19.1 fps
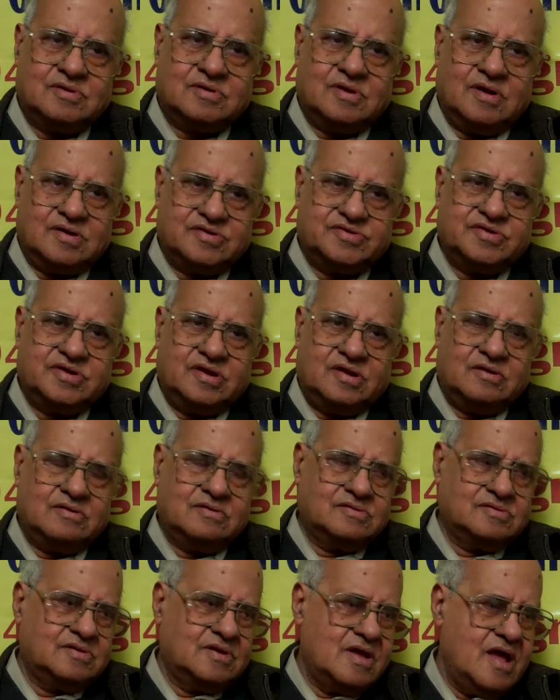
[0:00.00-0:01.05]
country
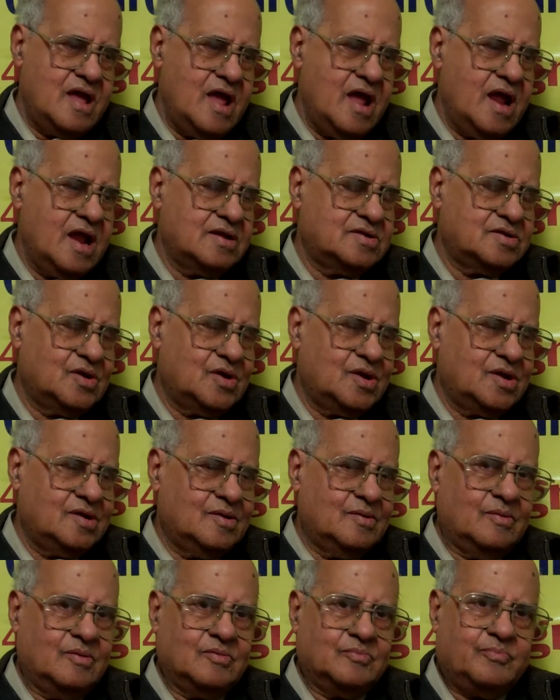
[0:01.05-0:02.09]
and
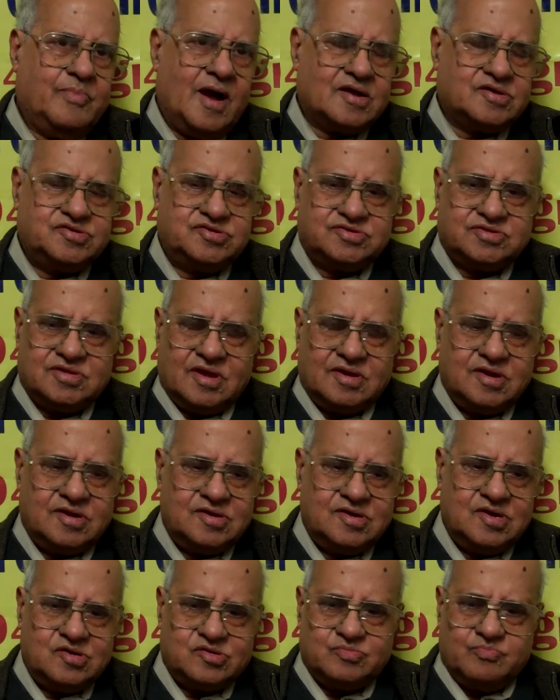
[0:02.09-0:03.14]
Pakistan and
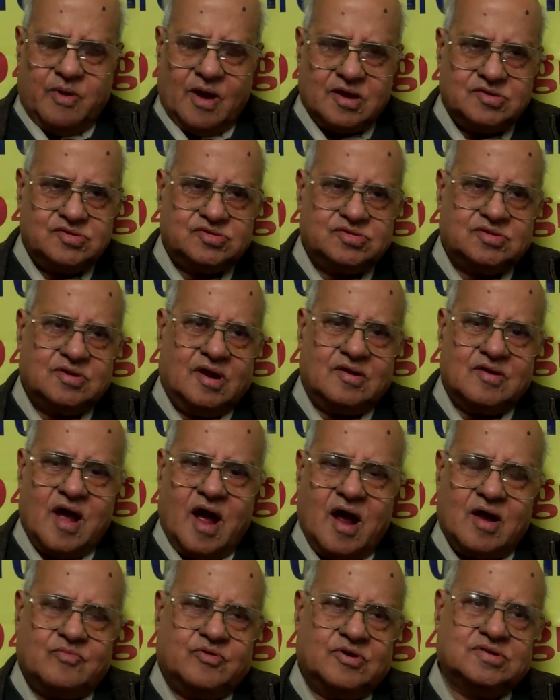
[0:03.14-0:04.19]
East Pakistan
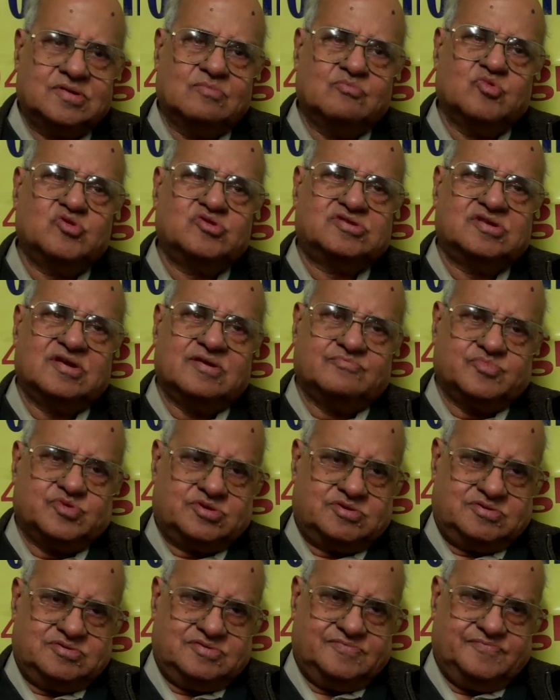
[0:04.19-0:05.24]
are for the
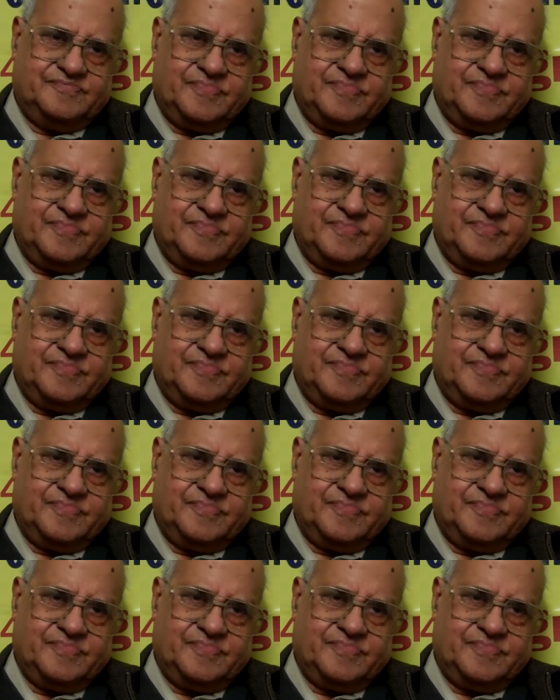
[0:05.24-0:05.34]
Muslims.